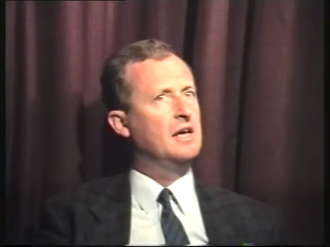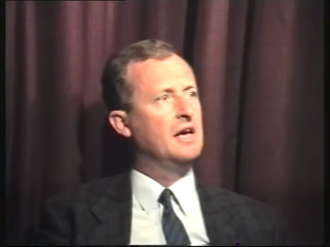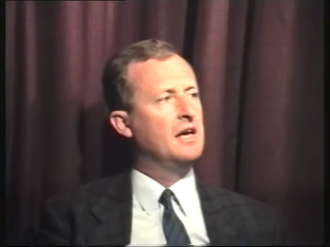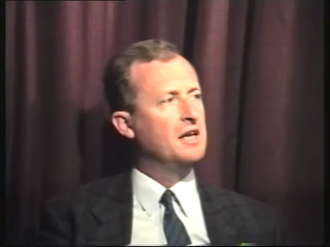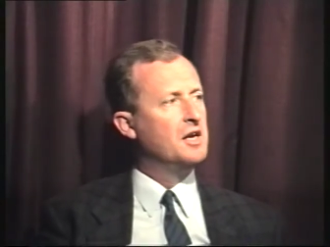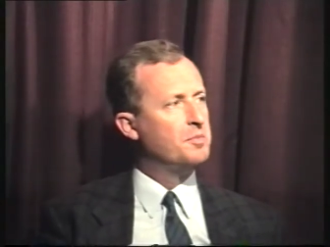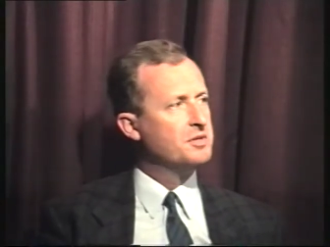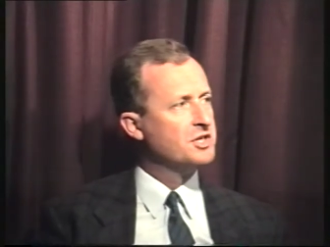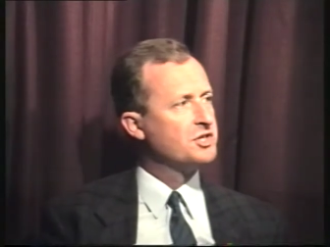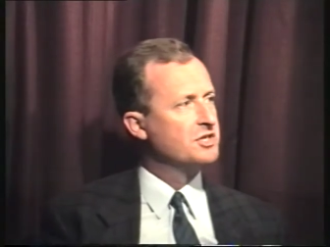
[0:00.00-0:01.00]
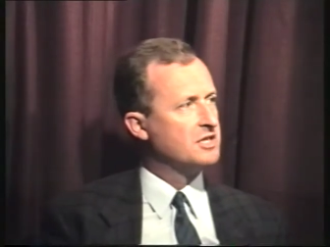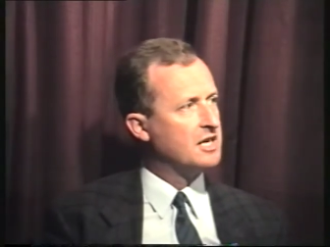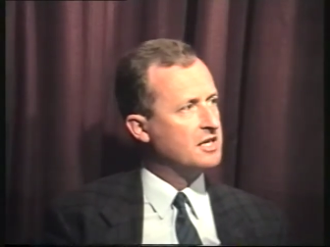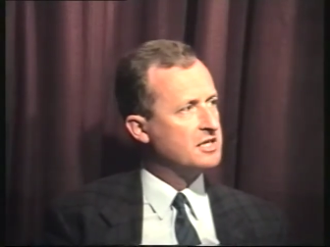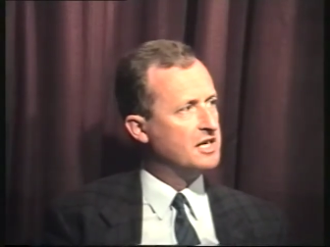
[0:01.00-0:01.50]
uh, in opposition at
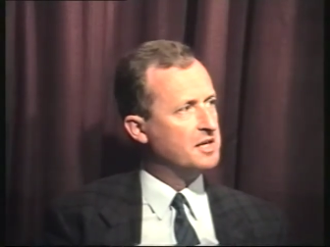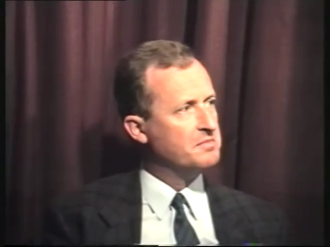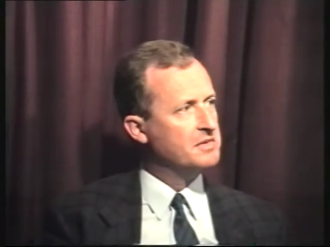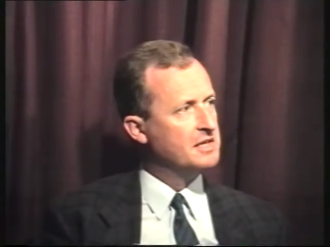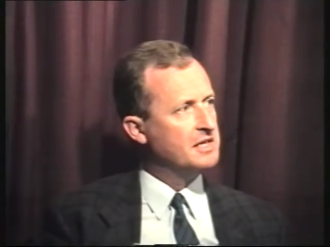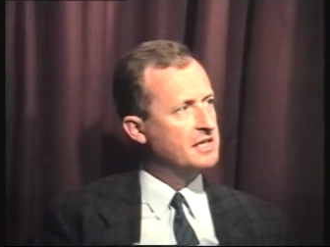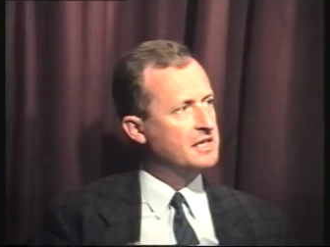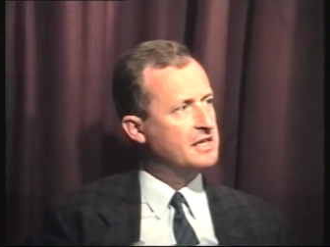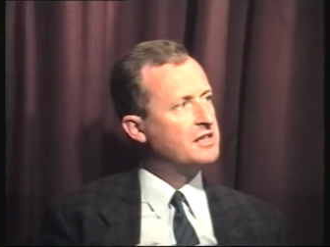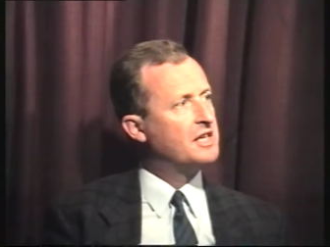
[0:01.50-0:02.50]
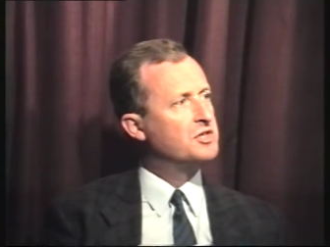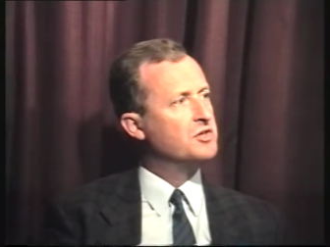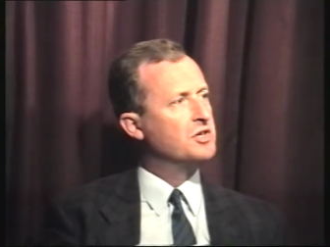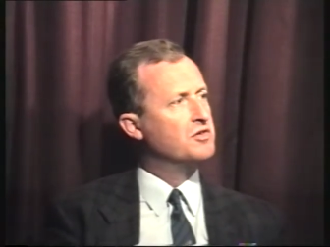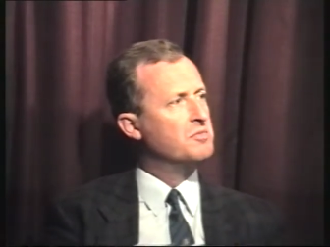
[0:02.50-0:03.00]
any time that, that
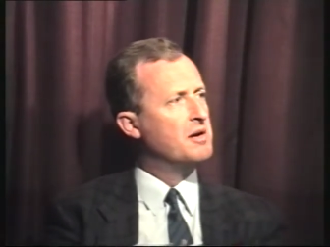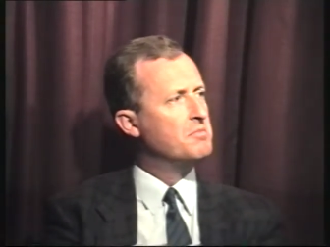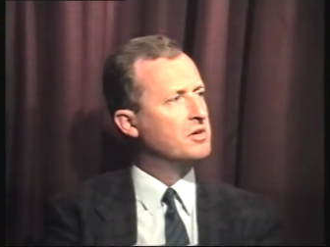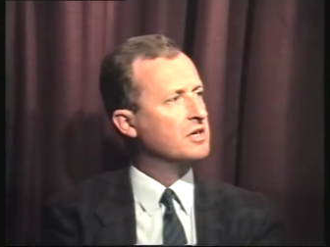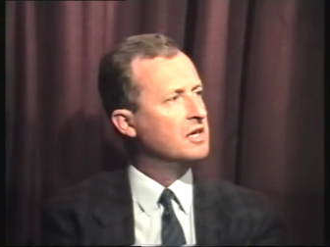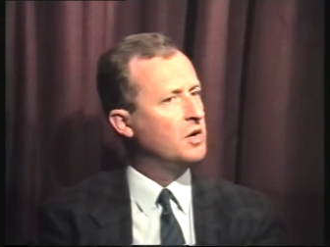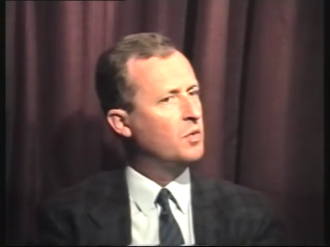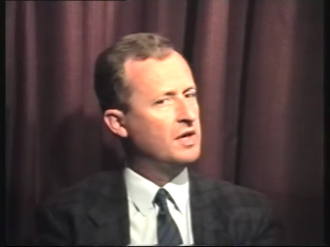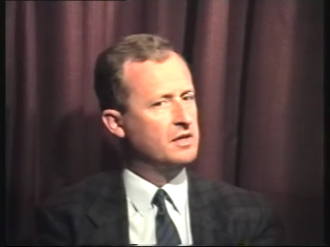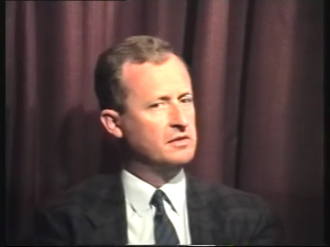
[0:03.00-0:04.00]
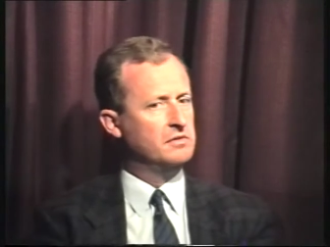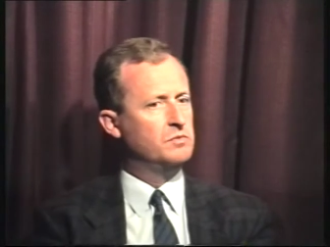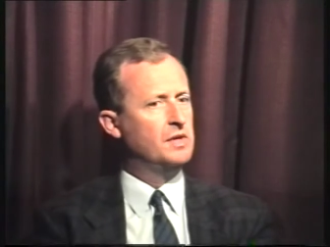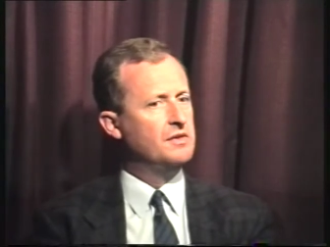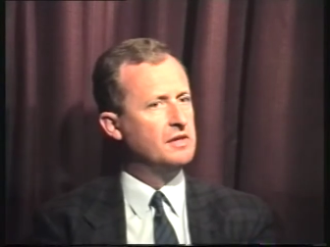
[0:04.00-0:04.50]
you can remember when no.
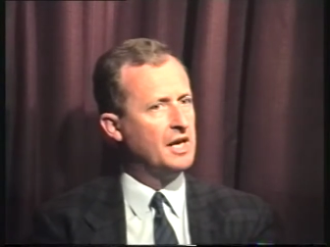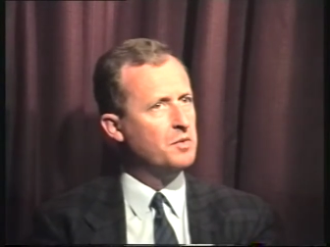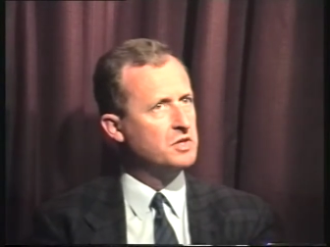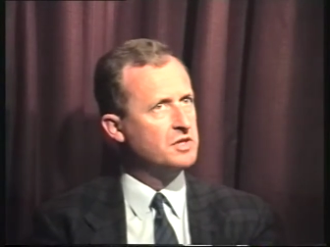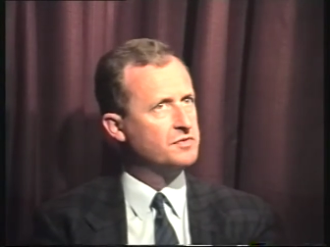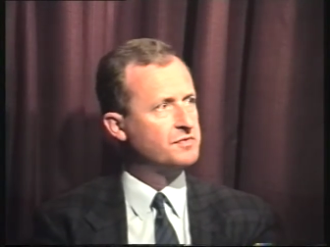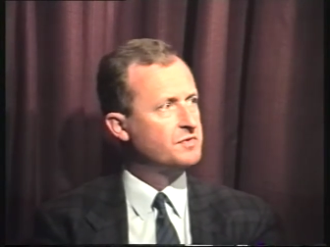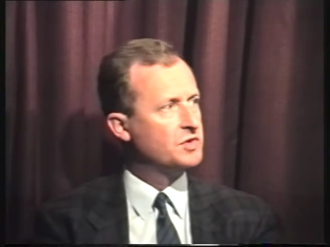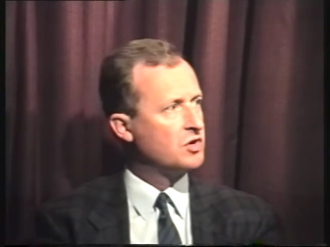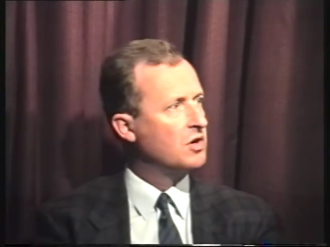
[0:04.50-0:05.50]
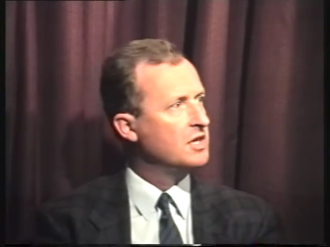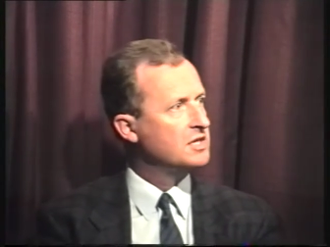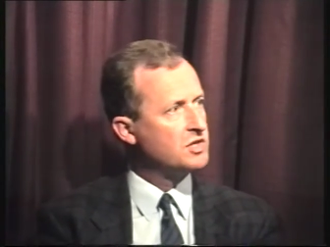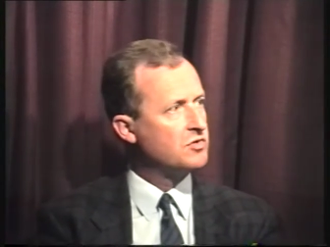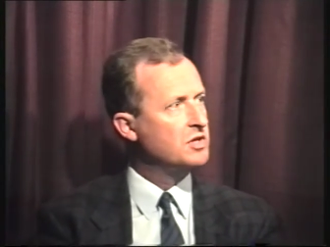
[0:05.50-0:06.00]
when they would have strongly
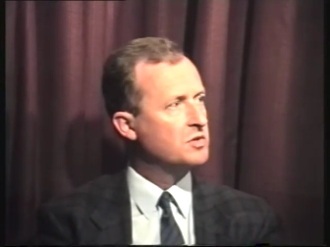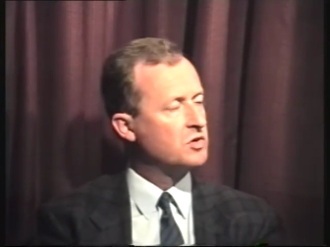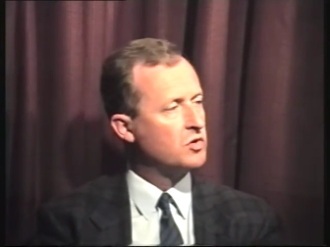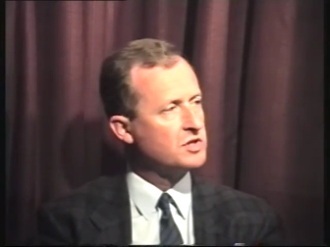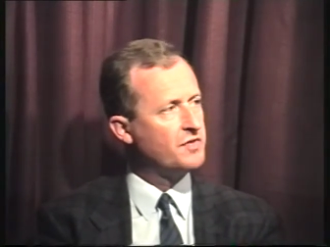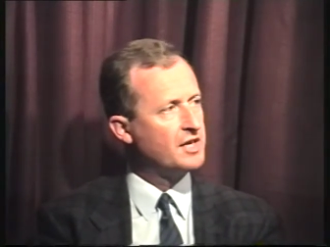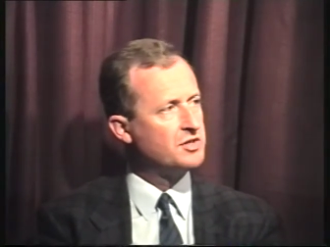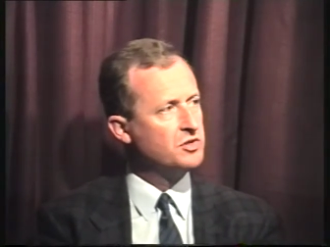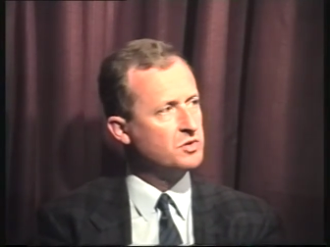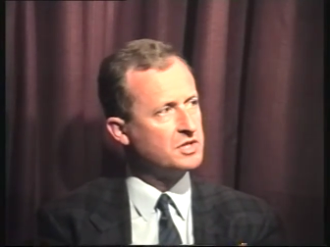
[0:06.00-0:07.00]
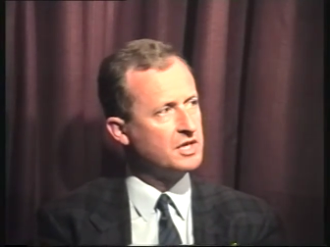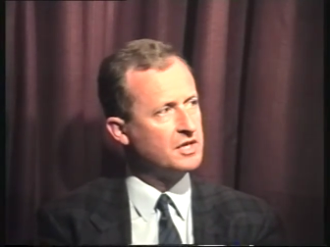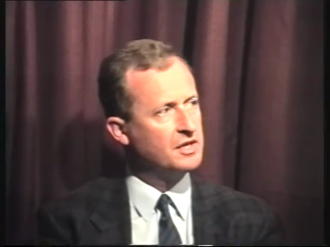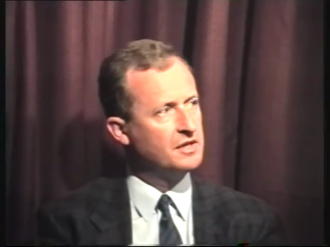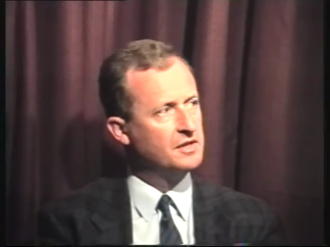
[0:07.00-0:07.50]
disagreed with the course of action you were
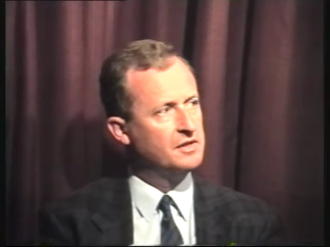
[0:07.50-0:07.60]
taking. No,